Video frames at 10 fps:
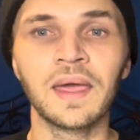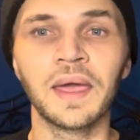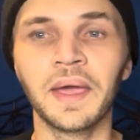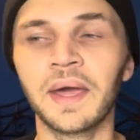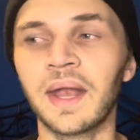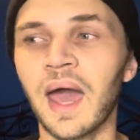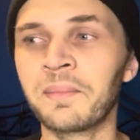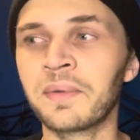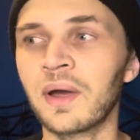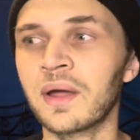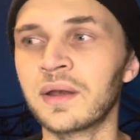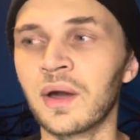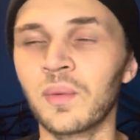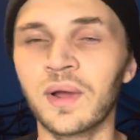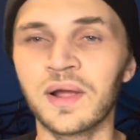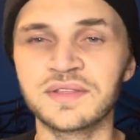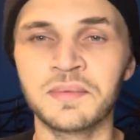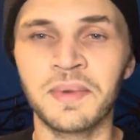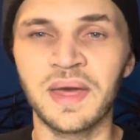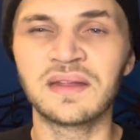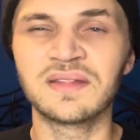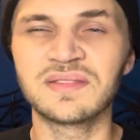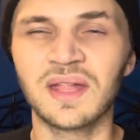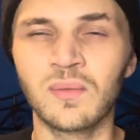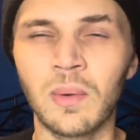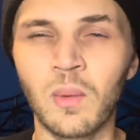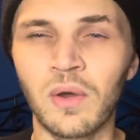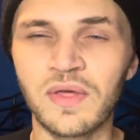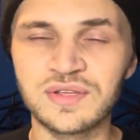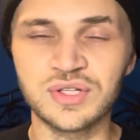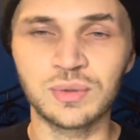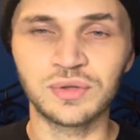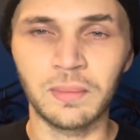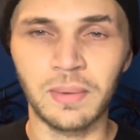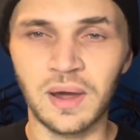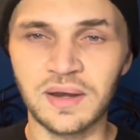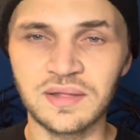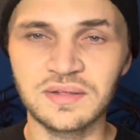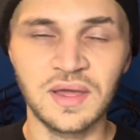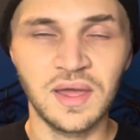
And I'm not nowhere as a man to tell a woman what they should do with their body,